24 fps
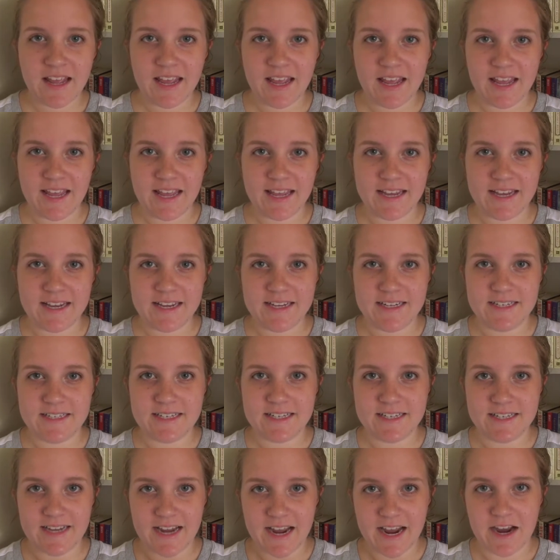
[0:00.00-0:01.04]

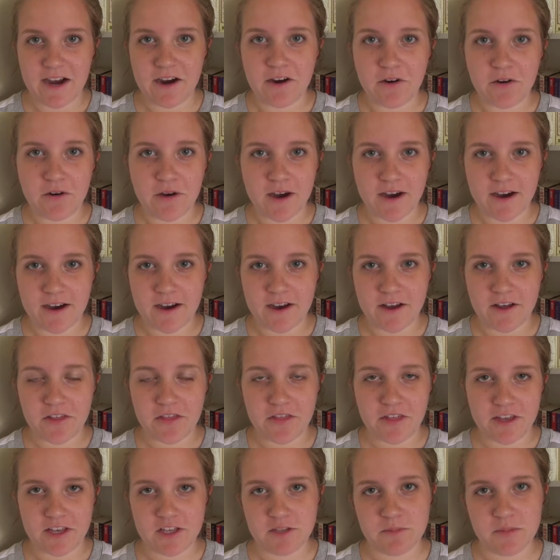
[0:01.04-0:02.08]
And now
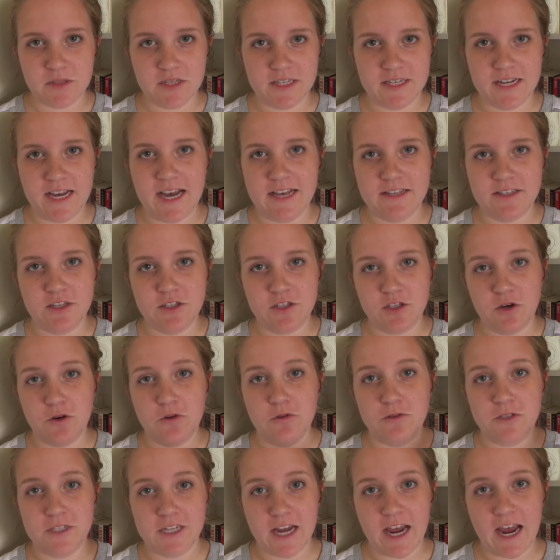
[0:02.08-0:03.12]
Thick as Blood has its
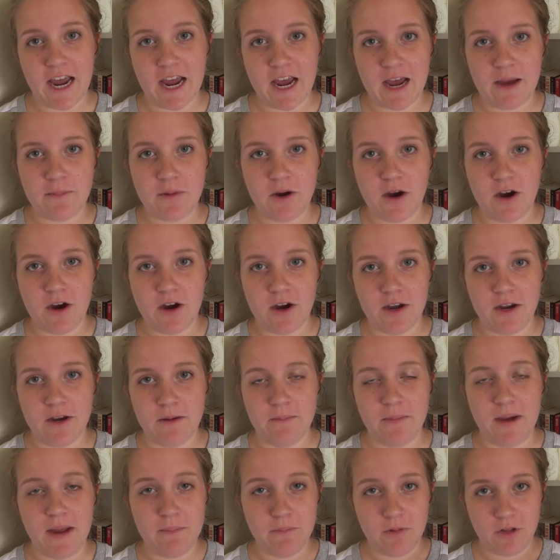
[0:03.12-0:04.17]
own tab on
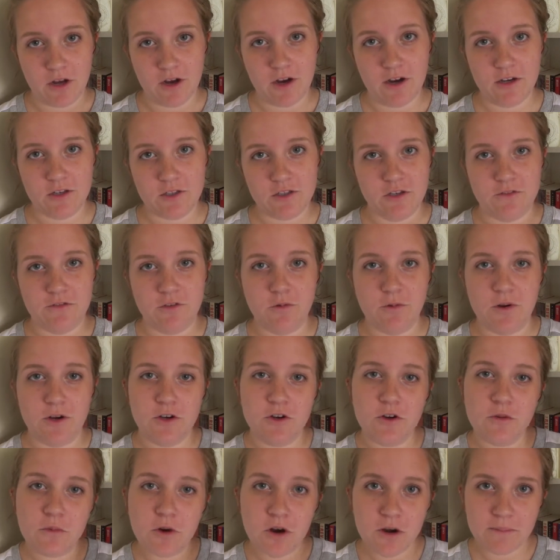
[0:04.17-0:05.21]
my blog, so if you want to
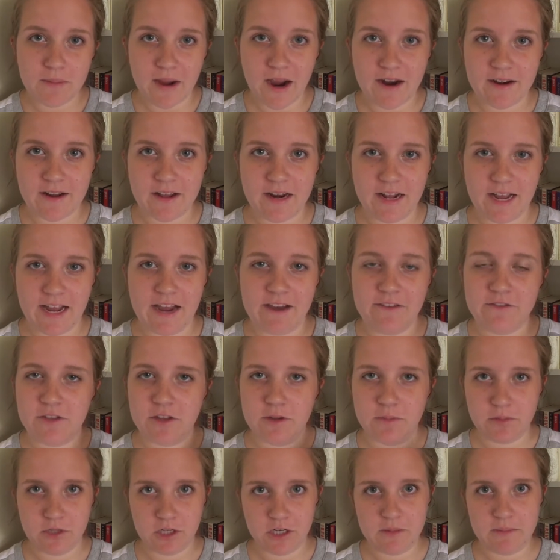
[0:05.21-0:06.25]
know more about it, I have the
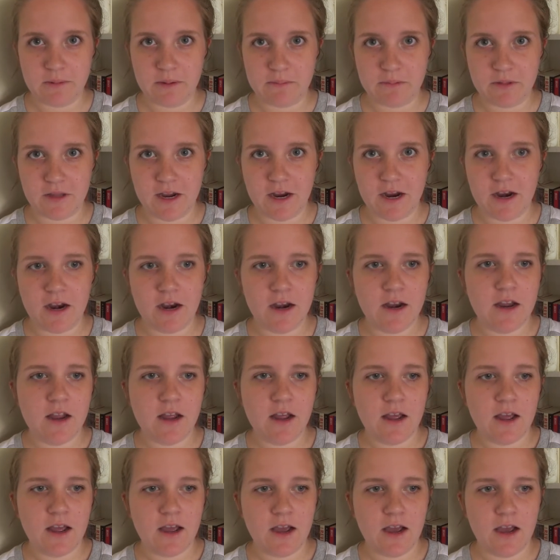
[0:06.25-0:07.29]
blurb up there.
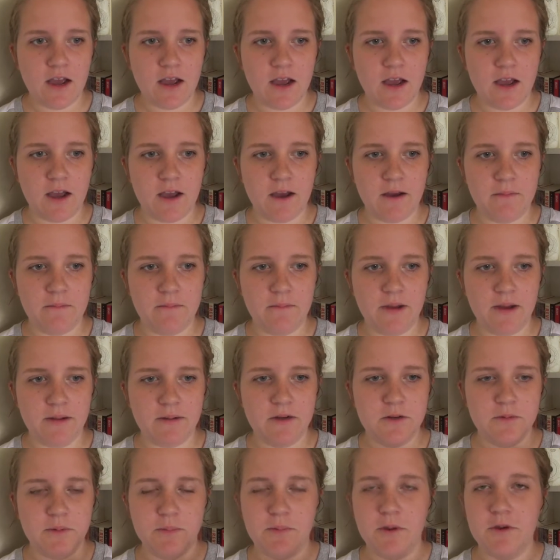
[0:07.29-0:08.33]
I'm going
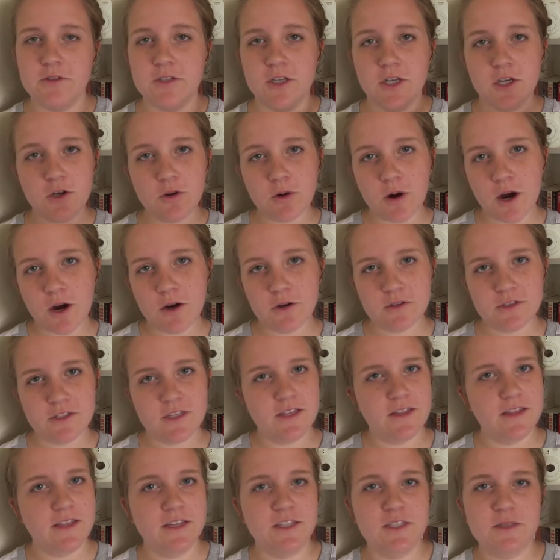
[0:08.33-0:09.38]
to be posting quotes
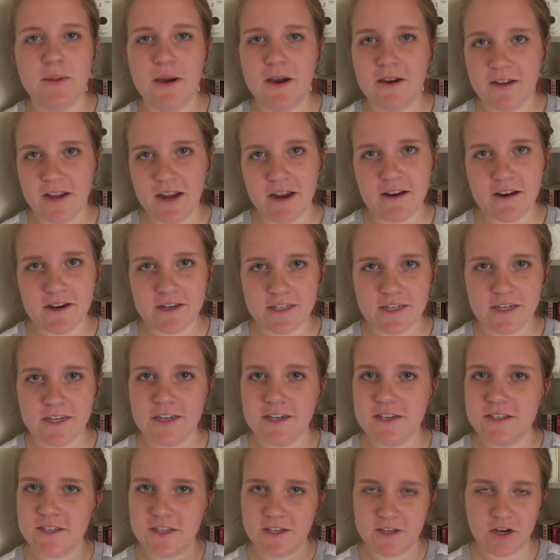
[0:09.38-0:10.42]
and things about
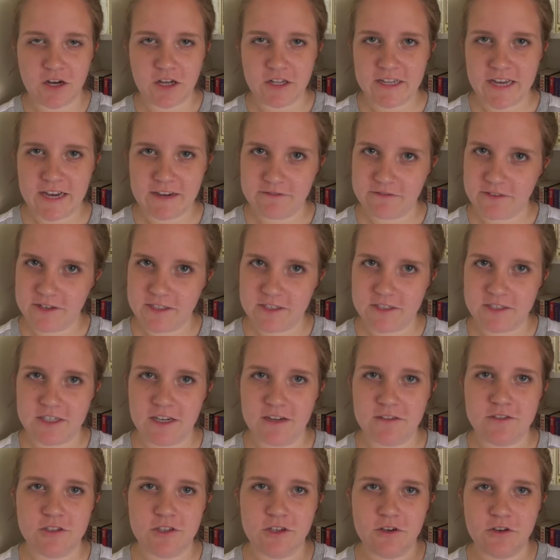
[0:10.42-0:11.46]
characters and all that fun
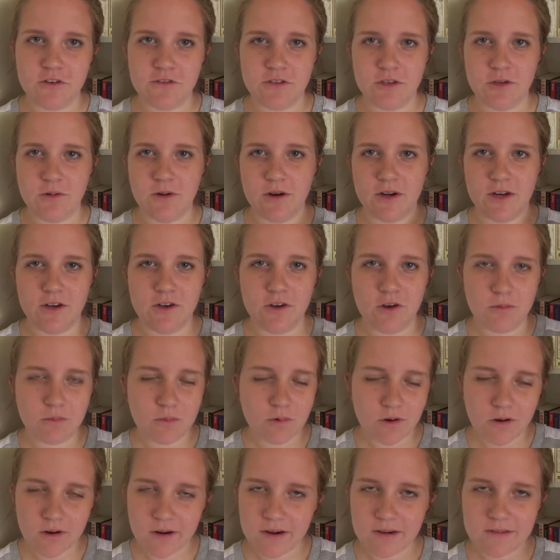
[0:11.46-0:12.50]
stuff, so if you want to know
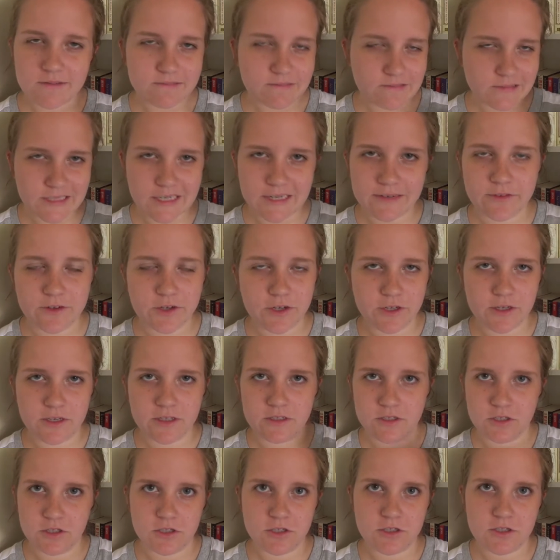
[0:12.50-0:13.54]
more, whatever, you
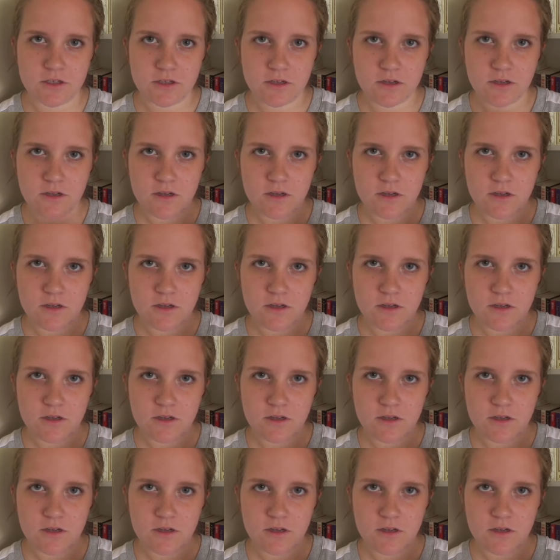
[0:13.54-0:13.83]
can just